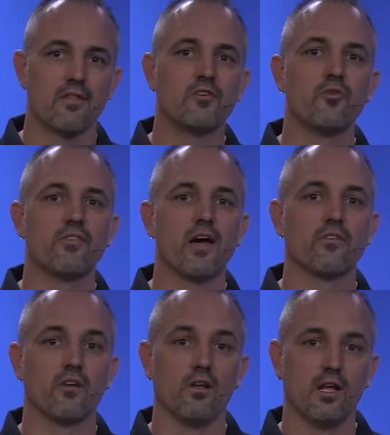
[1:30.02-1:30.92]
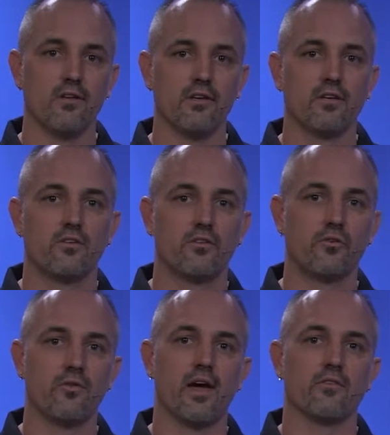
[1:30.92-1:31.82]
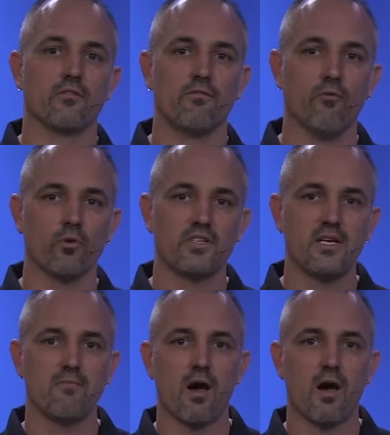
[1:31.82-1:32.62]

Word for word: the 2011 to 2014